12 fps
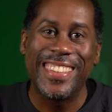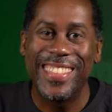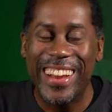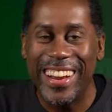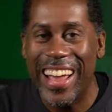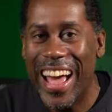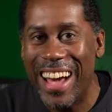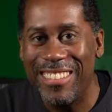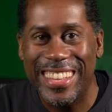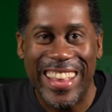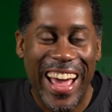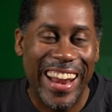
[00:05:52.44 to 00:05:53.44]
so there you have
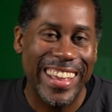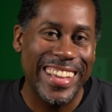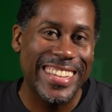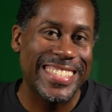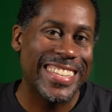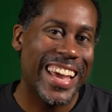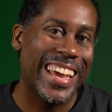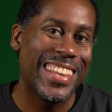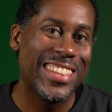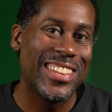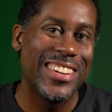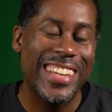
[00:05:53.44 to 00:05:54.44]
it. That is a
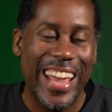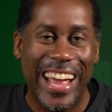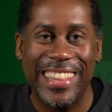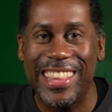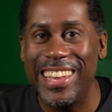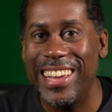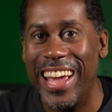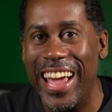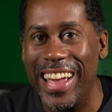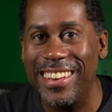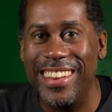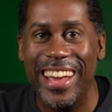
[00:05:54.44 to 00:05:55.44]
look at the
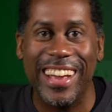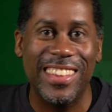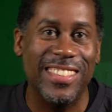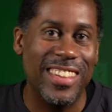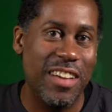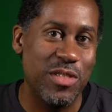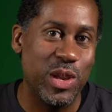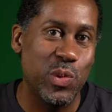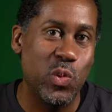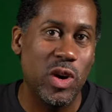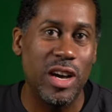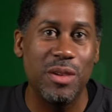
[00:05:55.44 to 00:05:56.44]
A-Tech
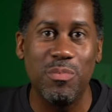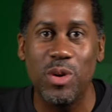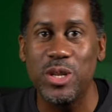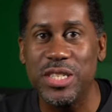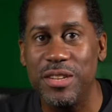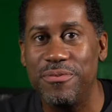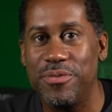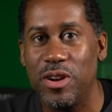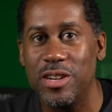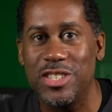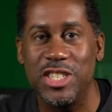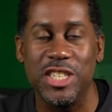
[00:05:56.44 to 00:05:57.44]
7-in-1
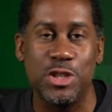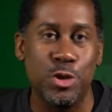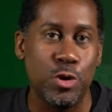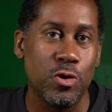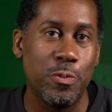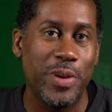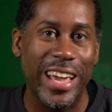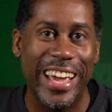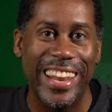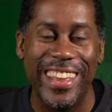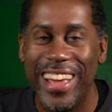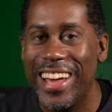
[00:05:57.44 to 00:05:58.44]
Multifunction Tool
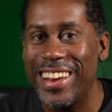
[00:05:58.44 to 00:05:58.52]
Pen.